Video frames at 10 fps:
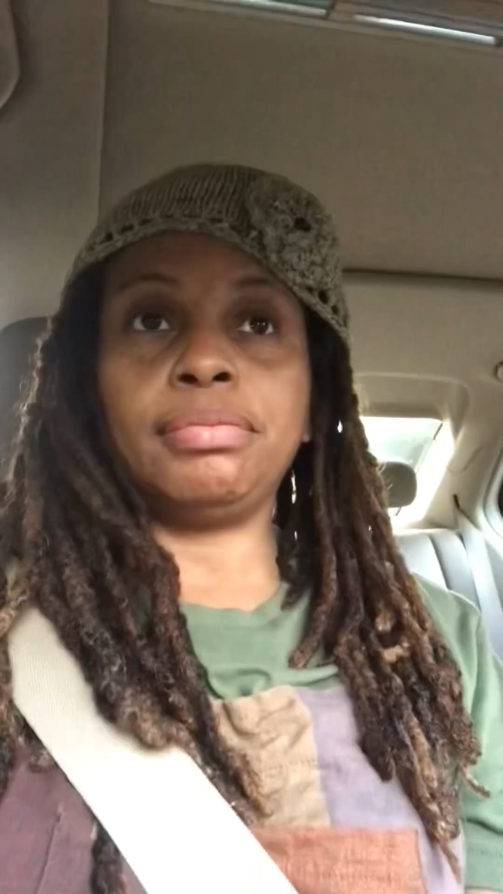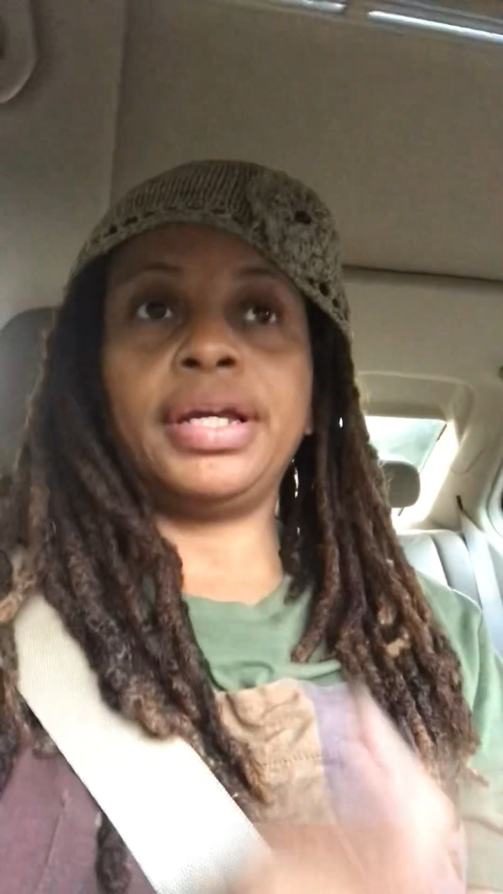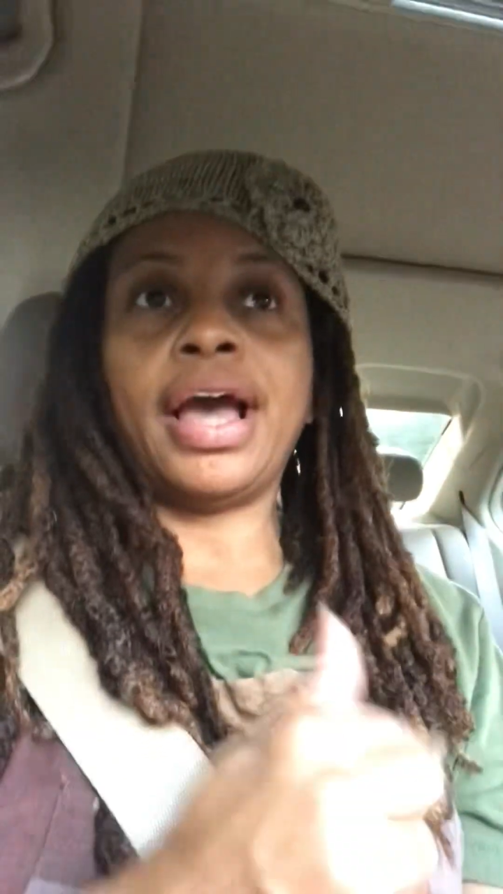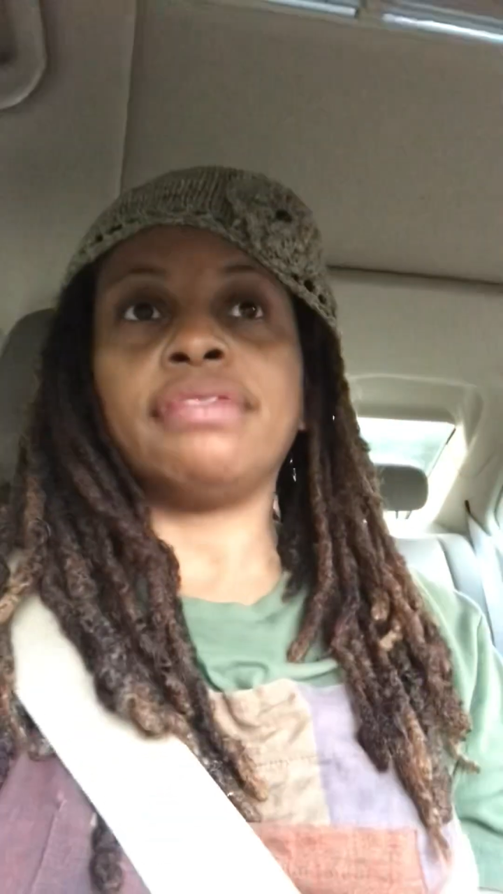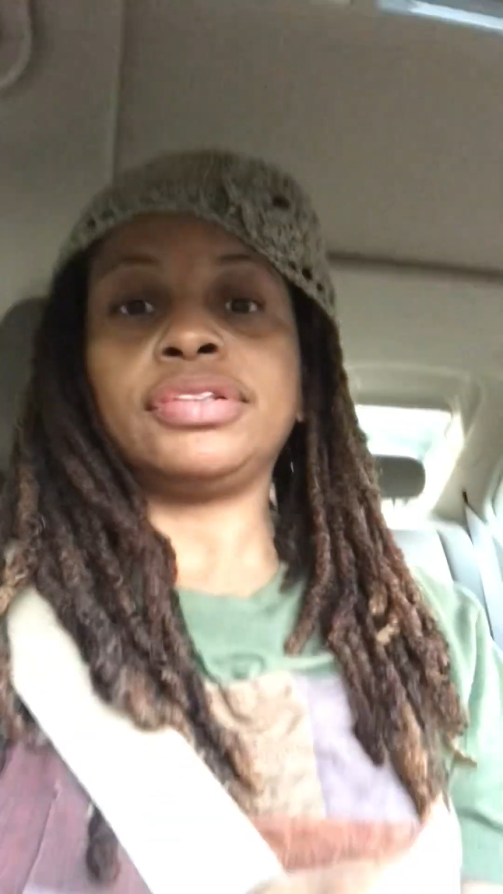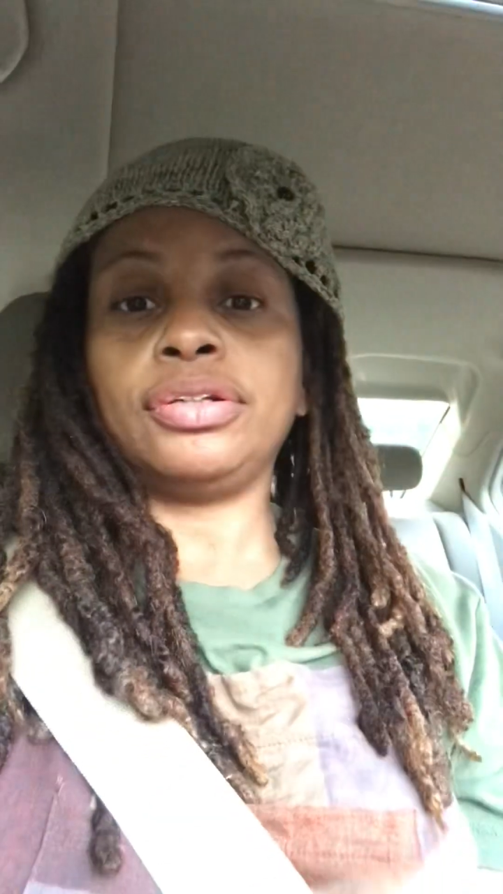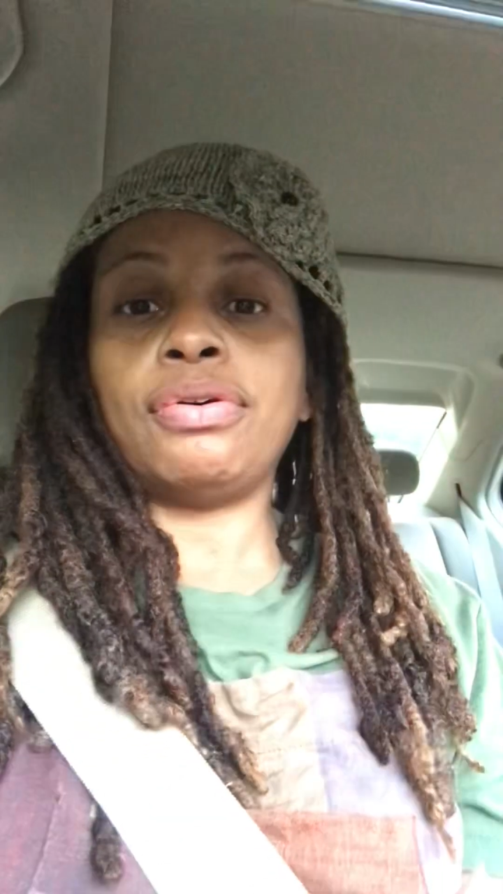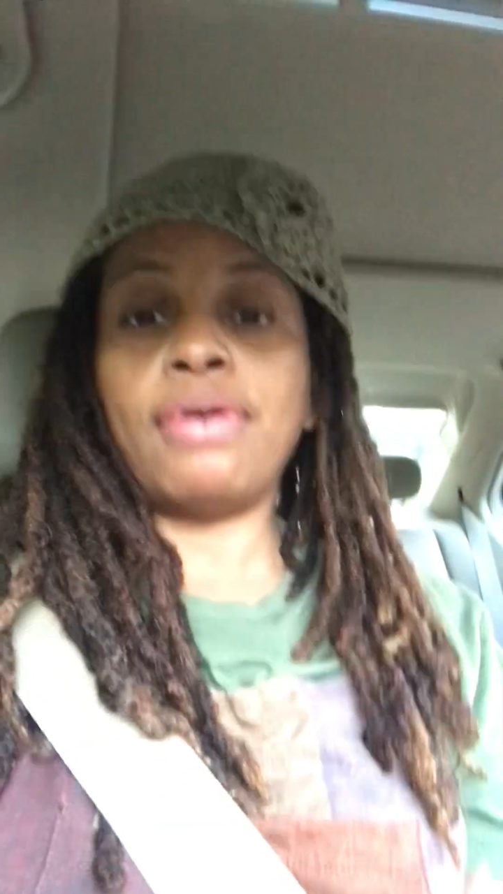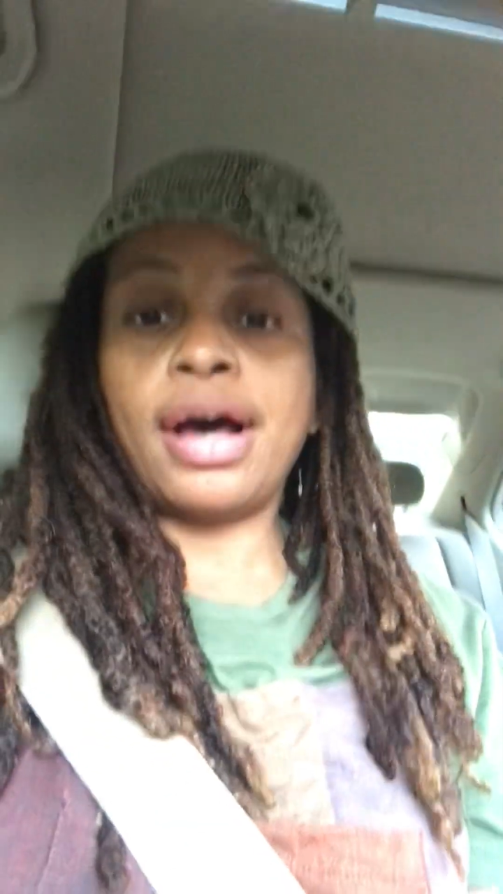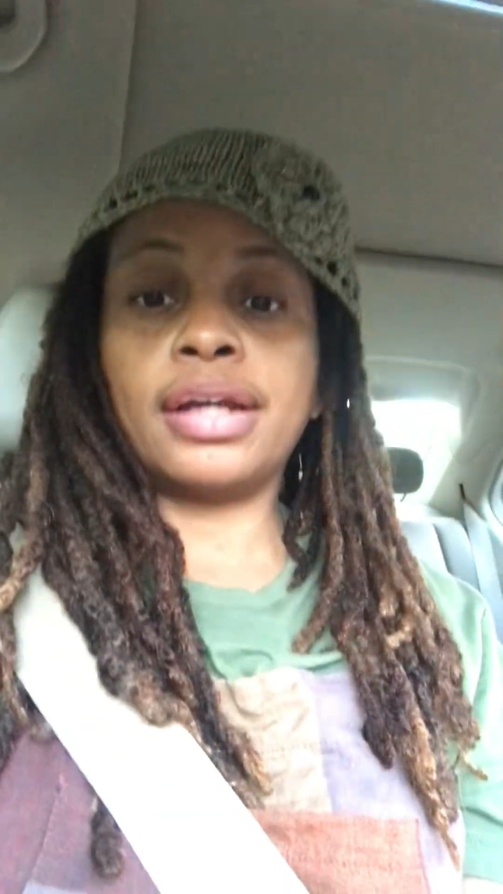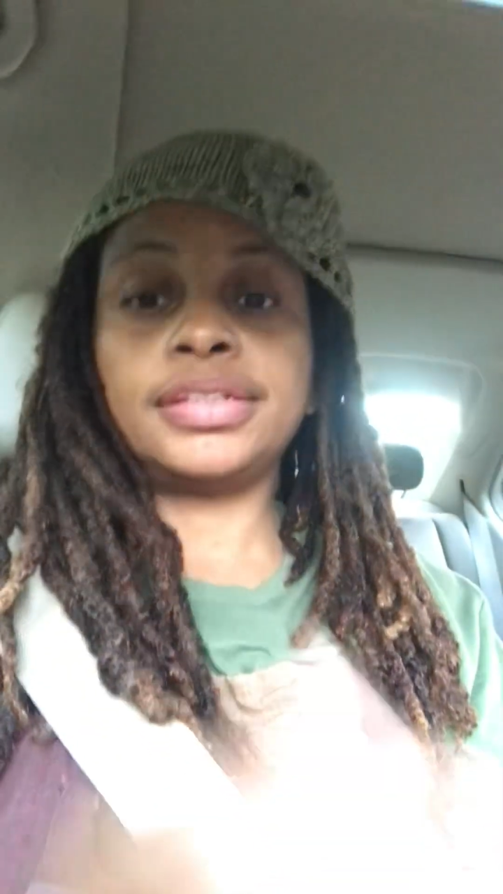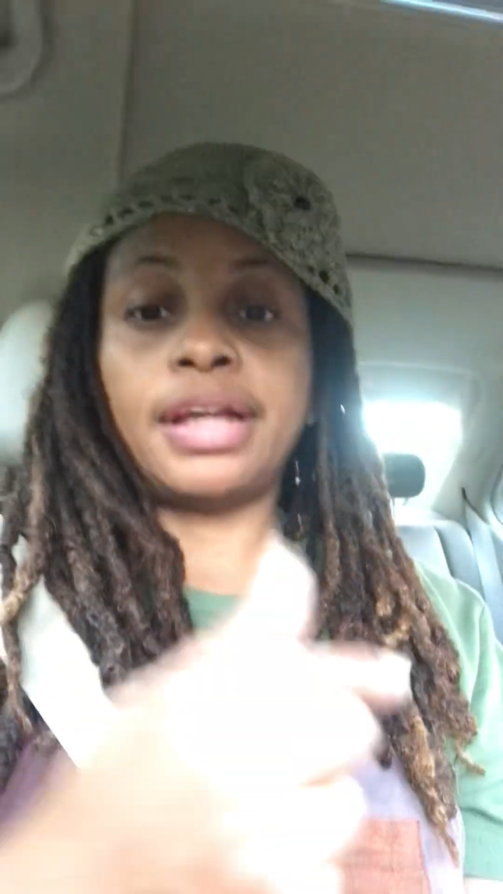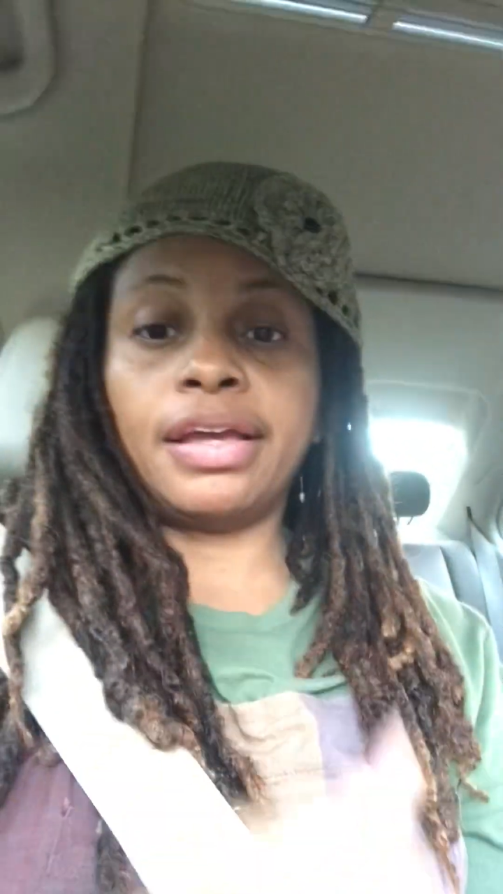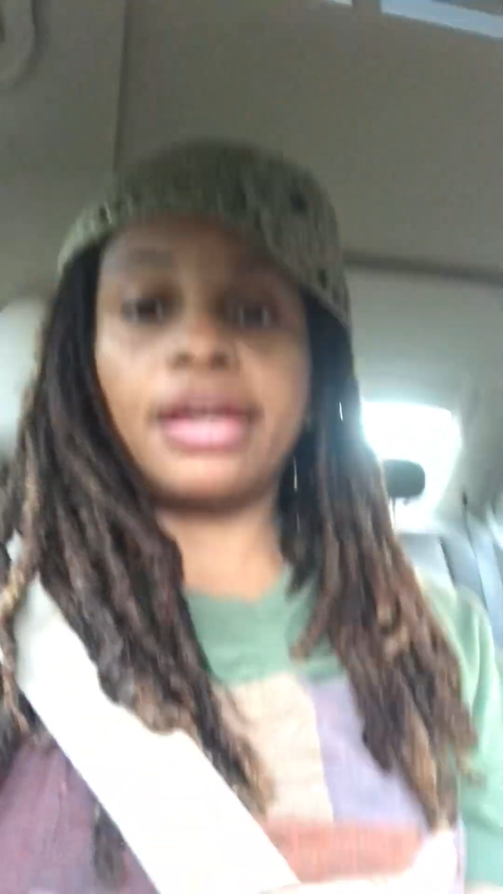we have to know how to take